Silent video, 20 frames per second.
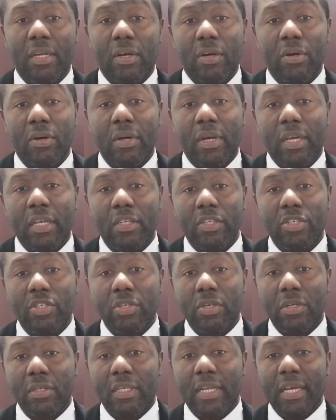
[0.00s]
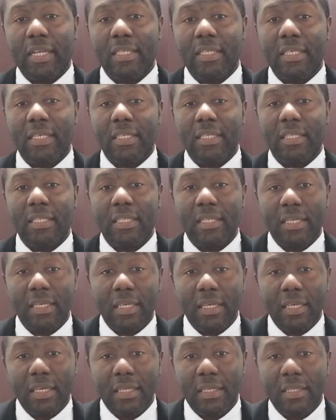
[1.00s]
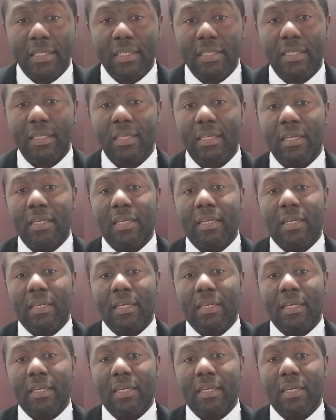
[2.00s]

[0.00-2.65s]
or ensure that it is